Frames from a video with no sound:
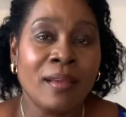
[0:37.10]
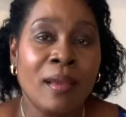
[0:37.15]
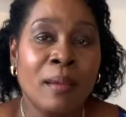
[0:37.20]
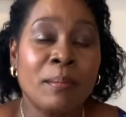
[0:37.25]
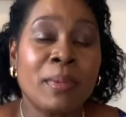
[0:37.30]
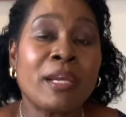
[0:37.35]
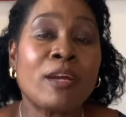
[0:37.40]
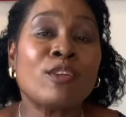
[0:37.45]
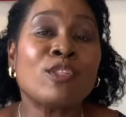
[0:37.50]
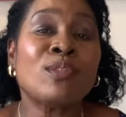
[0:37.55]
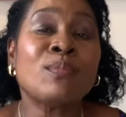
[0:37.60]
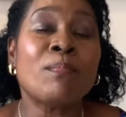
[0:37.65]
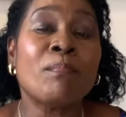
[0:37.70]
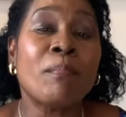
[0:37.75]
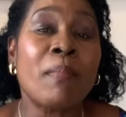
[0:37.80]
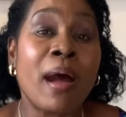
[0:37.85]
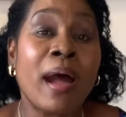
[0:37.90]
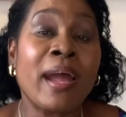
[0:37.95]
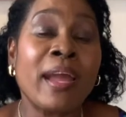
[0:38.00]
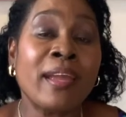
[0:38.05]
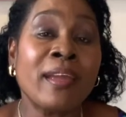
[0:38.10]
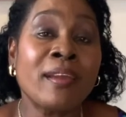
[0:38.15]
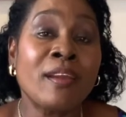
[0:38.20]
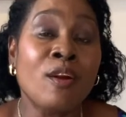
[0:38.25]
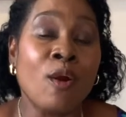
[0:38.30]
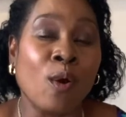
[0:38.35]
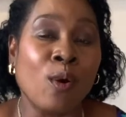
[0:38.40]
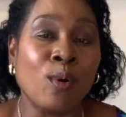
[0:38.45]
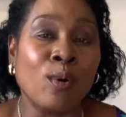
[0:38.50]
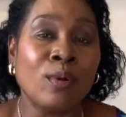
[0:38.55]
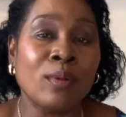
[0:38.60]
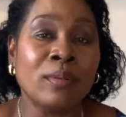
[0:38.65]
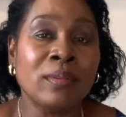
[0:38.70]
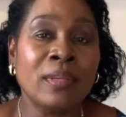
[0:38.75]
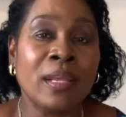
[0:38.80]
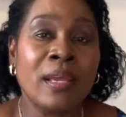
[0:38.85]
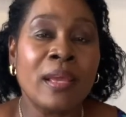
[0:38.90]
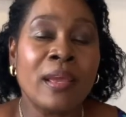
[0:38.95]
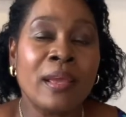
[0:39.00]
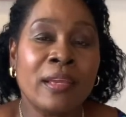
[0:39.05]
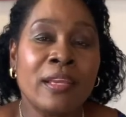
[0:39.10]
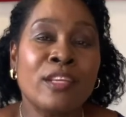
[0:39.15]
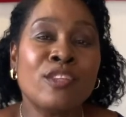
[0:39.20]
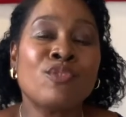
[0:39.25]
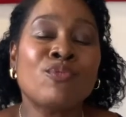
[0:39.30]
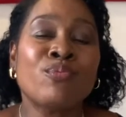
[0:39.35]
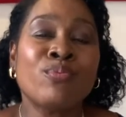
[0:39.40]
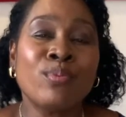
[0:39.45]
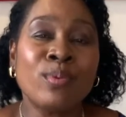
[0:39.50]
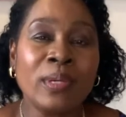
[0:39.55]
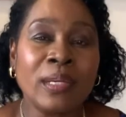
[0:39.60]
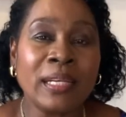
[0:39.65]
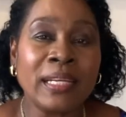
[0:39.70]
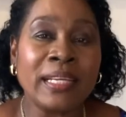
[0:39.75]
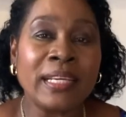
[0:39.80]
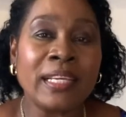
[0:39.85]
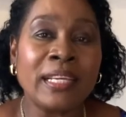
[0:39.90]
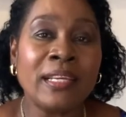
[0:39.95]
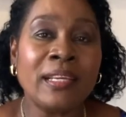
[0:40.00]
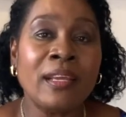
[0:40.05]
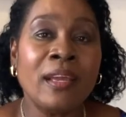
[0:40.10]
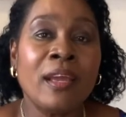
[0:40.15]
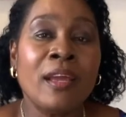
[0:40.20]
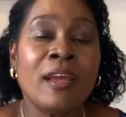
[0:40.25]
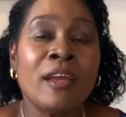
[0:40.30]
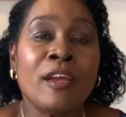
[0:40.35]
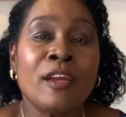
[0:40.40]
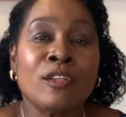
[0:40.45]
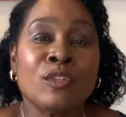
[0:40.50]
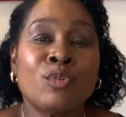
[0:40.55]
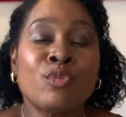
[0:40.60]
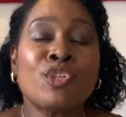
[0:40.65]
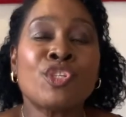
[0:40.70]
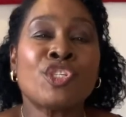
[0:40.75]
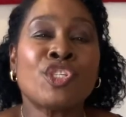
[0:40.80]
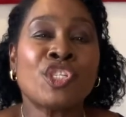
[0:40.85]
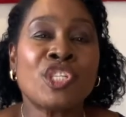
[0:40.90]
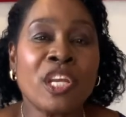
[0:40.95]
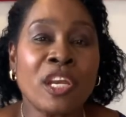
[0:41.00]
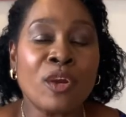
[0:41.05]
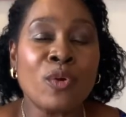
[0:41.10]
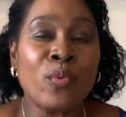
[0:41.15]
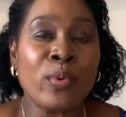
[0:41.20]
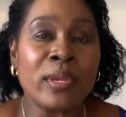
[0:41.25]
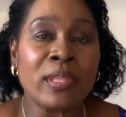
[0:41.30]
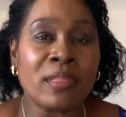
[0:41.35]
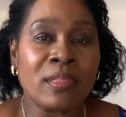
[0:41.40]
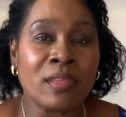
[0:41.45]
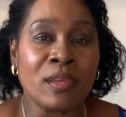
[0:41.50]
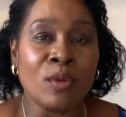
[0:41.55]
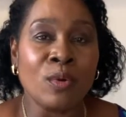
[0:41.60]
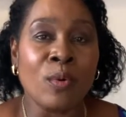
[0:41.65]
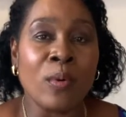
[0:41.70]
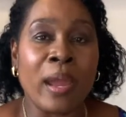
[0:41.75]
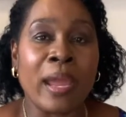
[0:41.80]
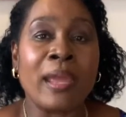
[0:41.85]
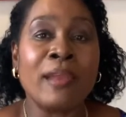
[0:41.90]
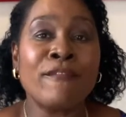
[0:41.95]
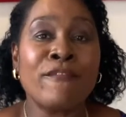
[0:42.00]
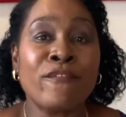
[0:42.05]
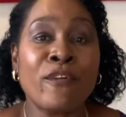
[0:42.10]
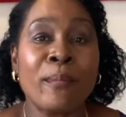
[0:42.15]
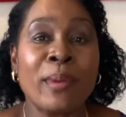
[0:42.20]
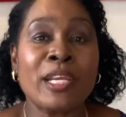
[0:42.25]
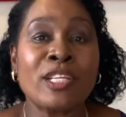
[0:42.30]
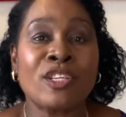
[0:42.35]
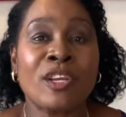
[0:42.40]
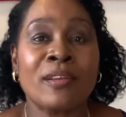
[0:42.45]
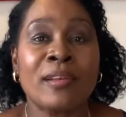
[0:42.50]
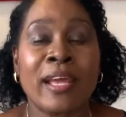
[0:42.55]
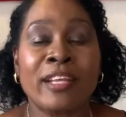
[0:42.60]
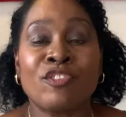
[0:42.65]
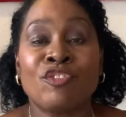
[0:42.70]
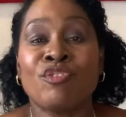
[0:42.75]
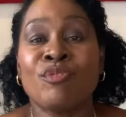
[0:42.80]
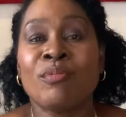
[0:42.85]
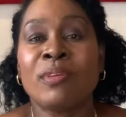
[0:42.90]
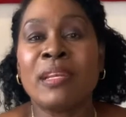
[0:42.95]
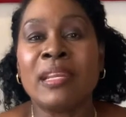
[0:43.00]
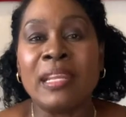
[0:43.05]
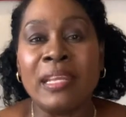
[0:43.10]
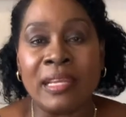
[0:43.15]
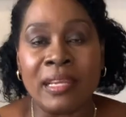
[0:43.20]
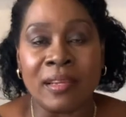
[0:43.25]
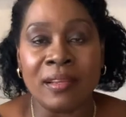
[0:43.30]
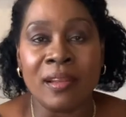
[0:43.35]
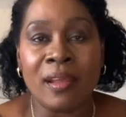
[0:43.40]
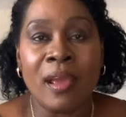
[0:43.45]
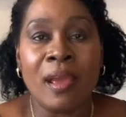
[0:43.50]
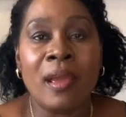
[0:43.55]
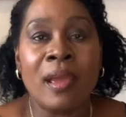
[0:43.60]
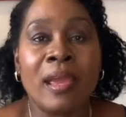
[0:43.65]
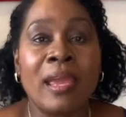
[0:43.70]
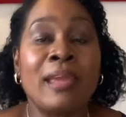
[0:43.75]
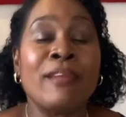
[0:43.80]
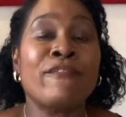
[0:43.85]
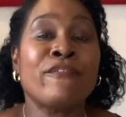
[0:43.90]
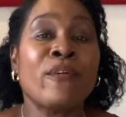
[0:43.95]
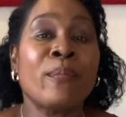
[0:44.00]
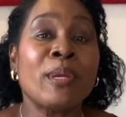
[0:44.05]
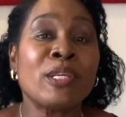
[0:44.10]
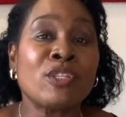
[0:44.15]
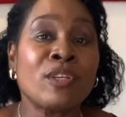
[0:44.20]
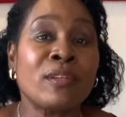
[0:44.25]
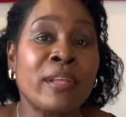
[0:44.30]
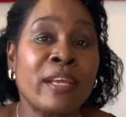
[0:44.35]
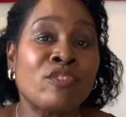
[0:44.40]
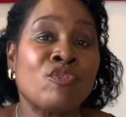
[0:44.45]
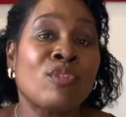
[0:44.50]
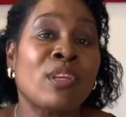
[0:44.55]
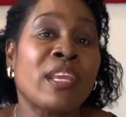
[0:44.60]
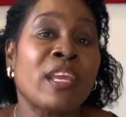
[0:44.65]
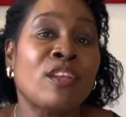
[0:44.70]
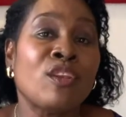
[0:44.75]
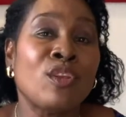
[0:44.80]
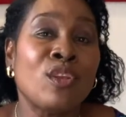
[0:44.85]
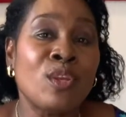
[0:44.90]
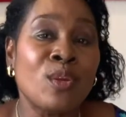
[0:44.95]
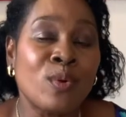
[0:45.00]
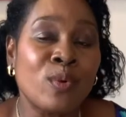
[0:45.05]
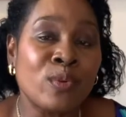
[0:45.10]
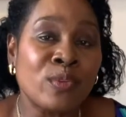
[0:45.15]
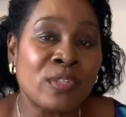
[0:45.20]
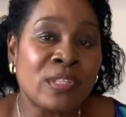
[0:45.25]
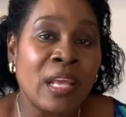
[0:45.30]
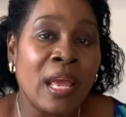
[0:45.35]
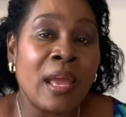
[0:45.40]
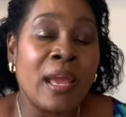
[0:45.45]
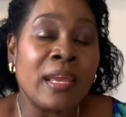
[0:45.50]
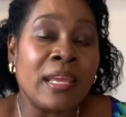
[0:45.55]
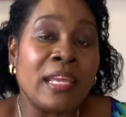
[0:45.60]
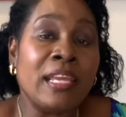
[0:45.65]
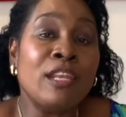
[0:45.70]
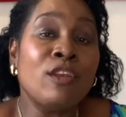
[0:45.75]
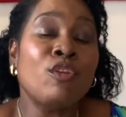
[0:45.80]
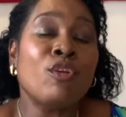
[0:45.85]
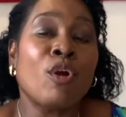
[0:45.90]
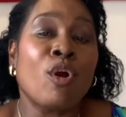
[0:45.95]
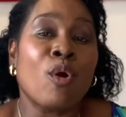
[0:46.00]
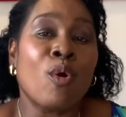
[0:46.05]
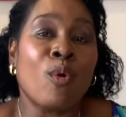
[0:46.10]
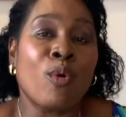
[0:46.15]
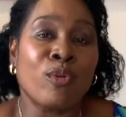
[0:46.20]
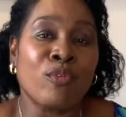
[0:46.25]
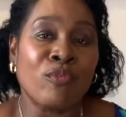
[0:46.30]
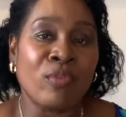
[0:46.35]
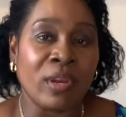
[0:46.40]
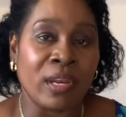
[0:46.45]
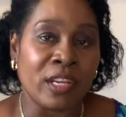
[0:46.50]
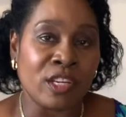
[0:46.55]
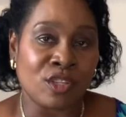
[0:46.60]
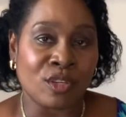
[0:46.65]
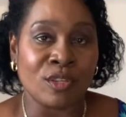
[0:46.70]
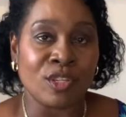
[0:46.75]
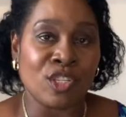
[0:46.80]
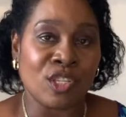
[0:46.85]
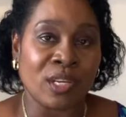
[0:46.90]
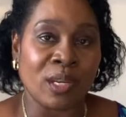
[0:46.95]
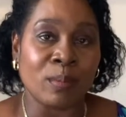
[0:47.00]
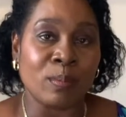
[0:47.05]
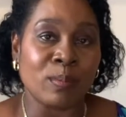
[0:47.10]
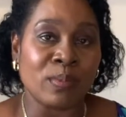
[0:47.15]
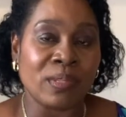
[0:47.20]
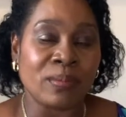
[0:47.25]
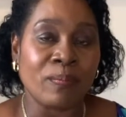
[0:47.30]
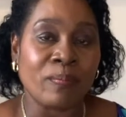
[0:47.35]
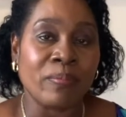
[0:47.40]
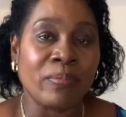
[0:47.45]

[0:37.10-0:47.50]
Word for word: because my goal is really to share with you information that you need, information that you can use in your own relationships.